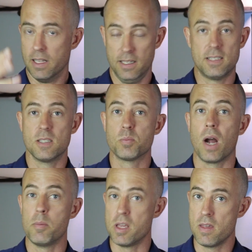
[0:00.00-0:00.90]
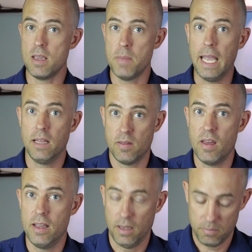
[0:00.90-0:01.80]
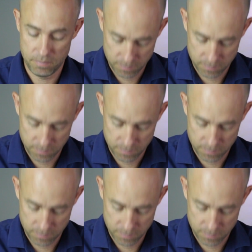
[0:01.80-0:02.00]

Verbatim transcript: and this is probably the main thing